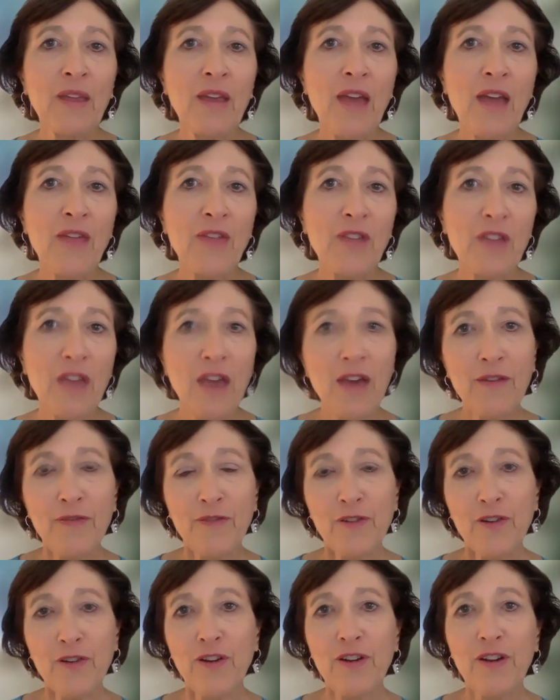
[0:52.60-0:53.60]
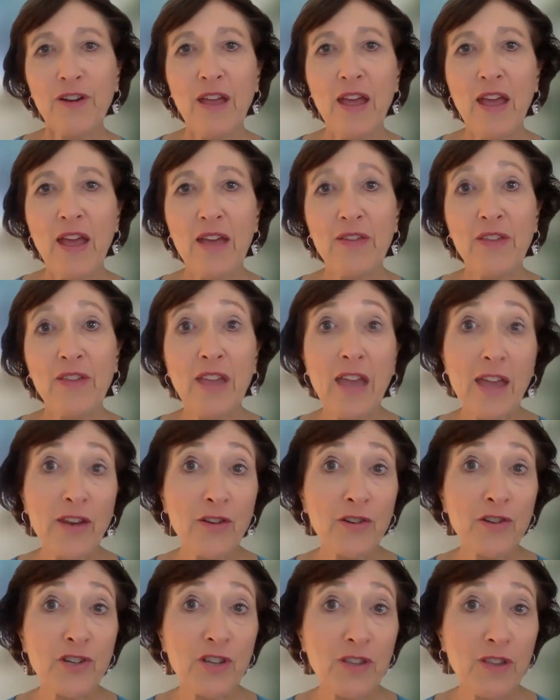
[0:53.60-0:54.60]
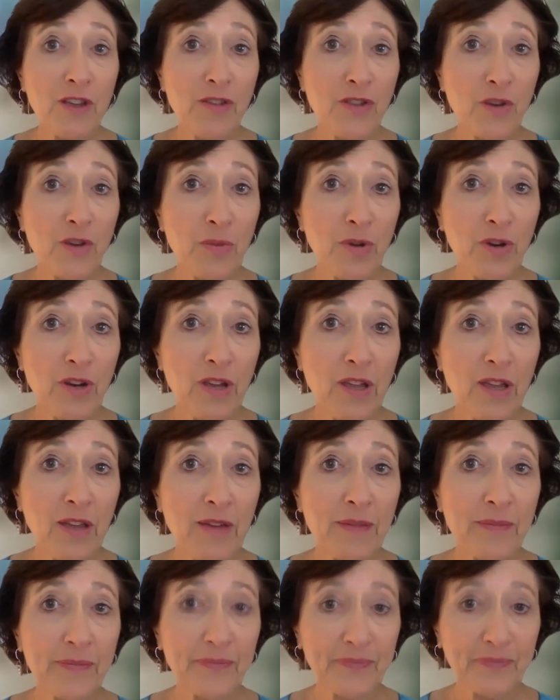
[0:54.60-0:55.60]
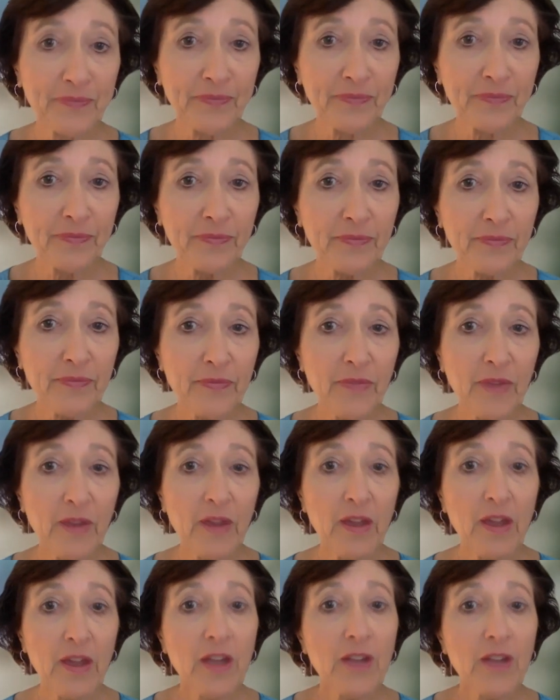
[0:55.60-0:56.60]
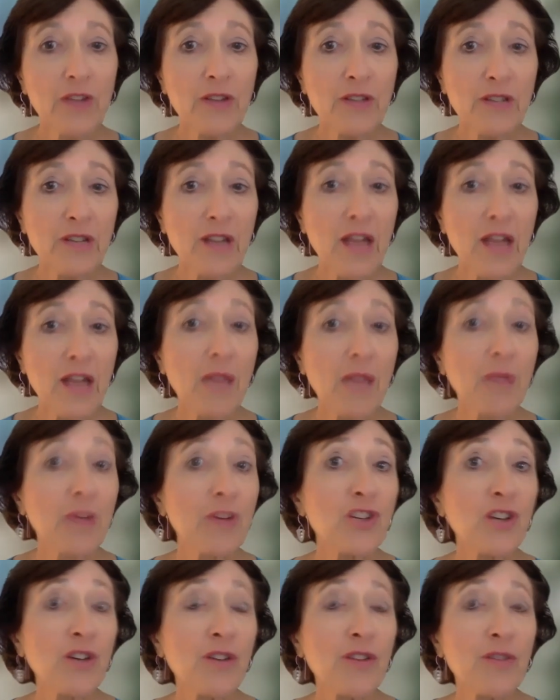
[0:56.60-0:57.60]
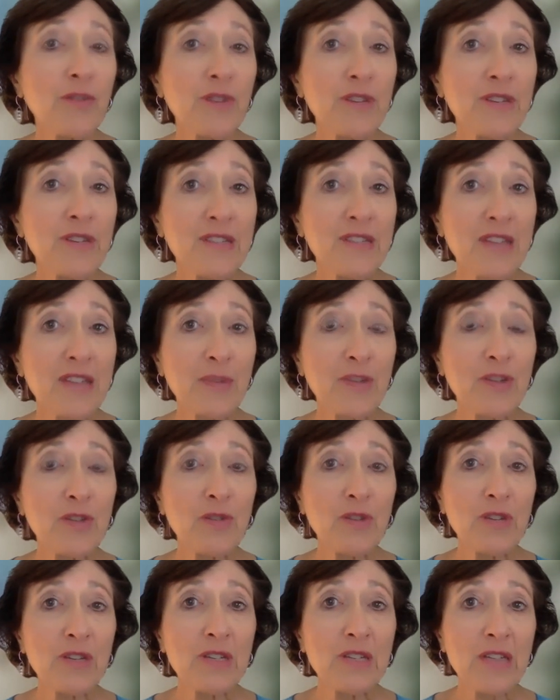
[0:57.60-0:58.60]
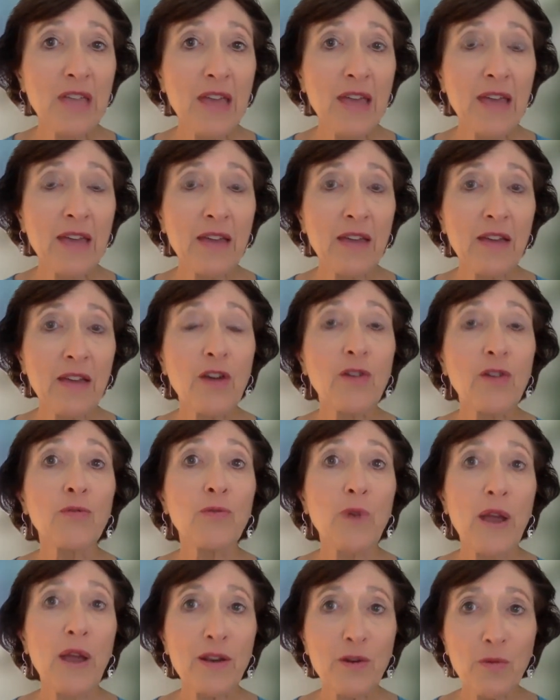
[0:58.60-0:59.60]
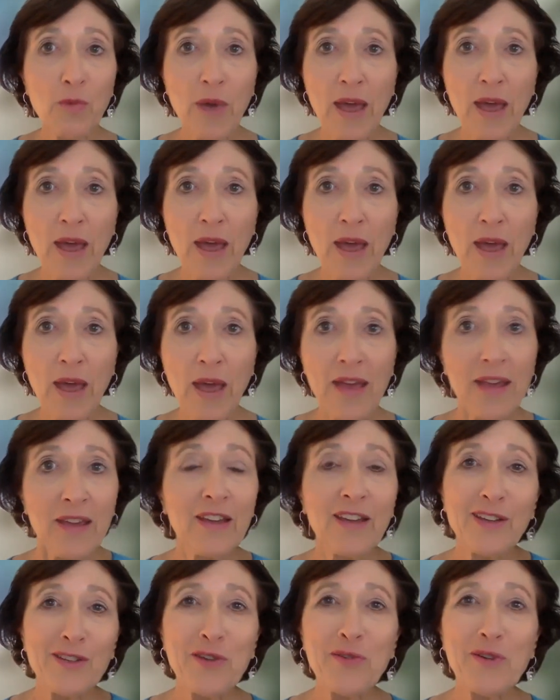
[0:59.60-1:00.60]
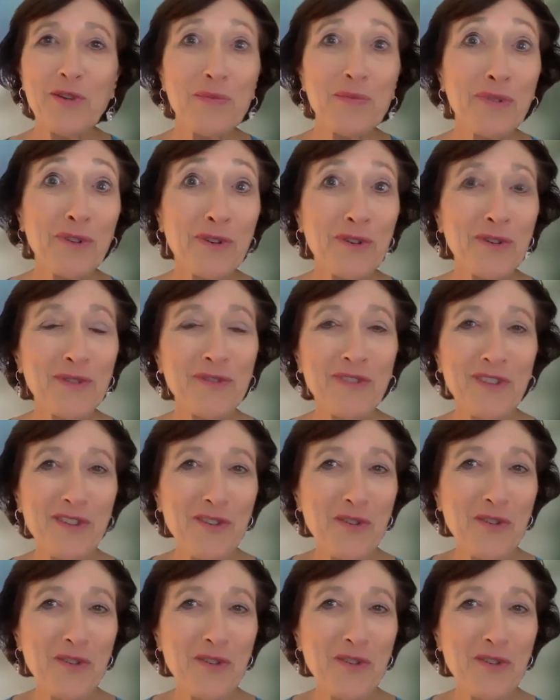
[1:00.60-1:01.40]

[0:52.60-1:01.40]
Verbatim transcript: and the effort and the energy that they're putting in. So today I'm going to share three steps you can take right away to improve